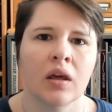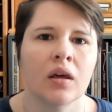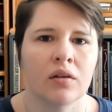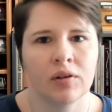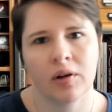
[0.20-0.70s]

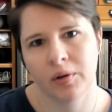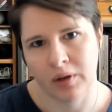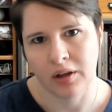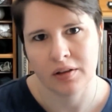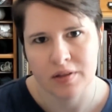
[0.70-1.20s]
If you're a
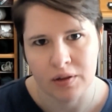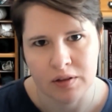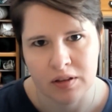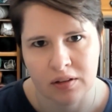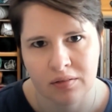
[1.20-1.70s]
grant
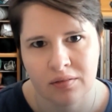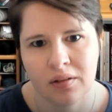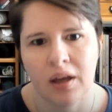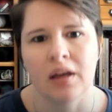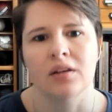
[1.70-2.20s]
consultant
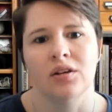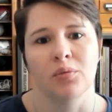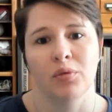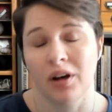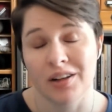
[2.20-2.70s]
and your
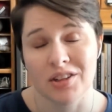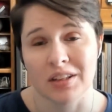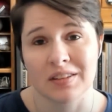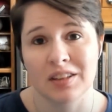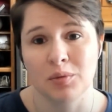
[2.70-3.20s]

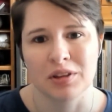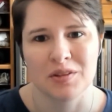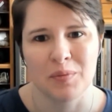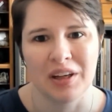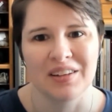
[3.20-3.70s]
projects keep
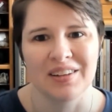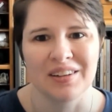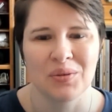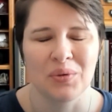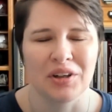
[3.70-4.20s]

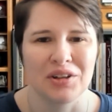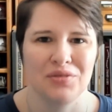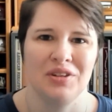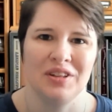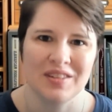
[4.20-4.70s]
expanding while your
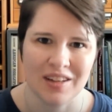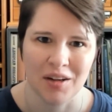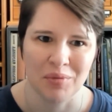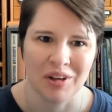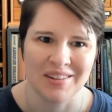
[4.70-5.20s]
fee and
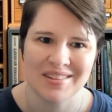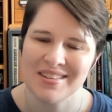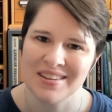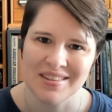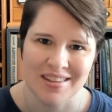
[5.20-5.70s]
timeline
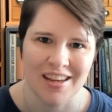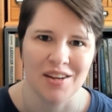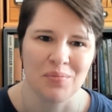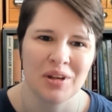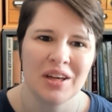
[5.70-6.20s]
stay the
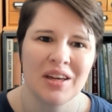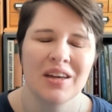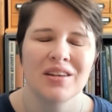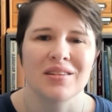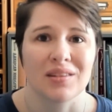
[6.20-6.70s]
same,
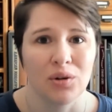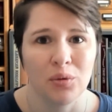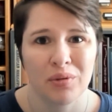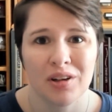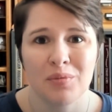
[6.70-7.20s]
scope
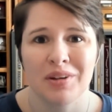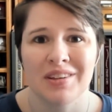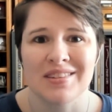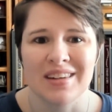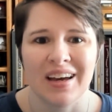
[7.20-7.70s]
creep
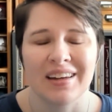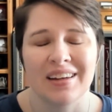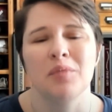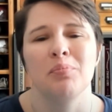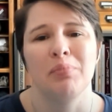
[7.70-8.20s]
is not
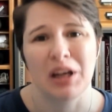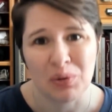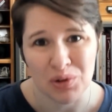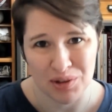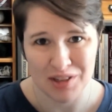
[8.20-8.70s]
a
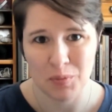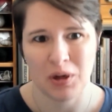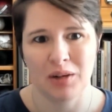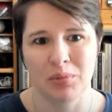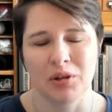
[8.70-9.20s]
boundaries
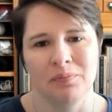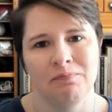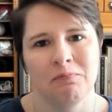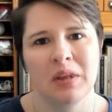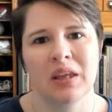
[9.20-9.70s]
problem.
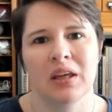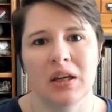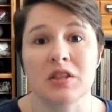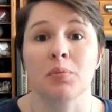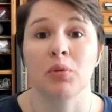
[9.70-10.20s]

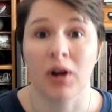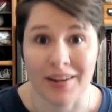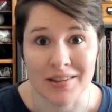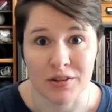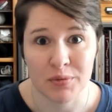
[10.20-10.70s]
It's a
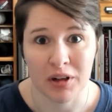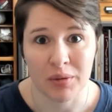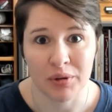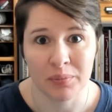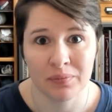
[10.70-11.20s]
process
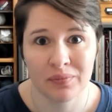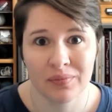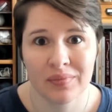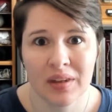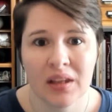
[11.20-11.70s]
problem.
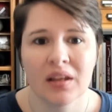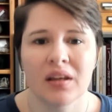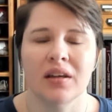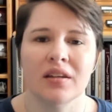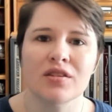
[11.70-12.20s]

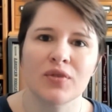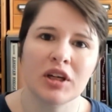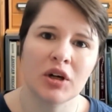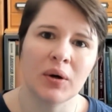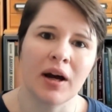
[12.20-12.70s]
In this
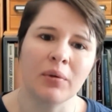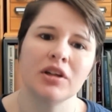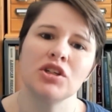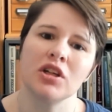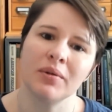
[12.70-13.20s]
video, I want to
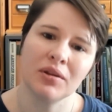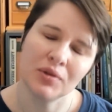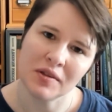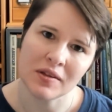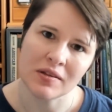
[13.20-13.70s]
share with you the
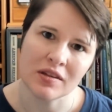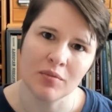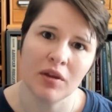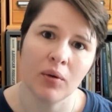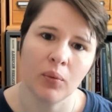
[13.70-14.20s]
system
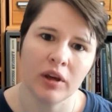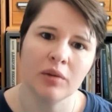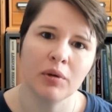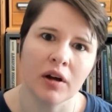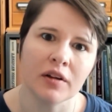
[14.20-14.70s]
that we
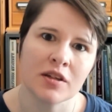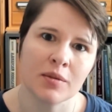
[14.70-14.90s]
built to